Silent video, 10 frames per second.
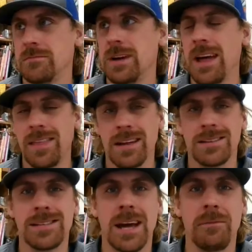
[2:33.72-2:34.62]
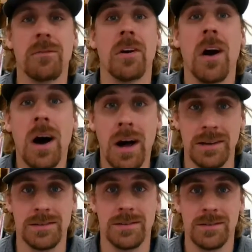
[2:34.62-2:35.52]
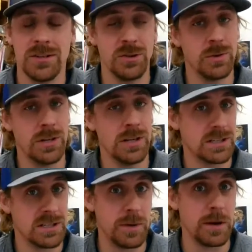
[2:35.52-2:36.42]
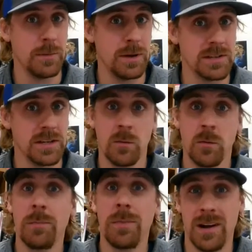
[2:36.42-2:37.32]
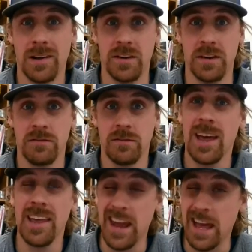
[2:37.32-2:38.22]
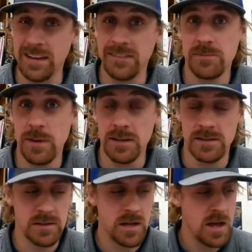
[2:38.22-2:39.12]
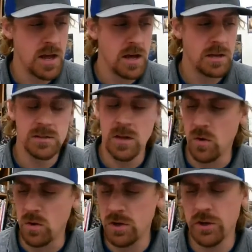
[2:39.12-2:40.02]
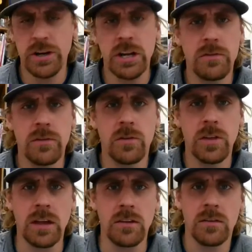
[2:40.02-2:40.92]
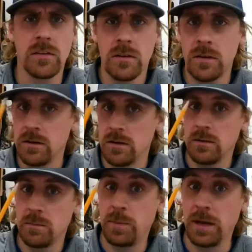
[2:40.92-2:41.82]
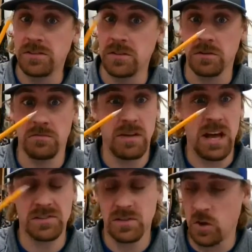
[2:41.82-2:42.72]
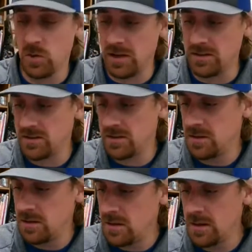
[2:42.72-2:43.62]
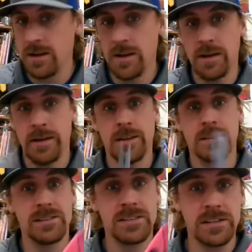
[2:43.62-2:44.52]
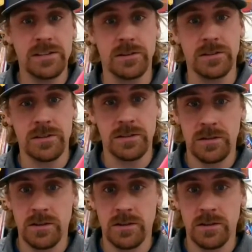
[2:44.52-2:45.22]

I think it's time for us to do a little experimenting with positive and negative space. So you're going to need a few things. Pencil, as always. Scissors.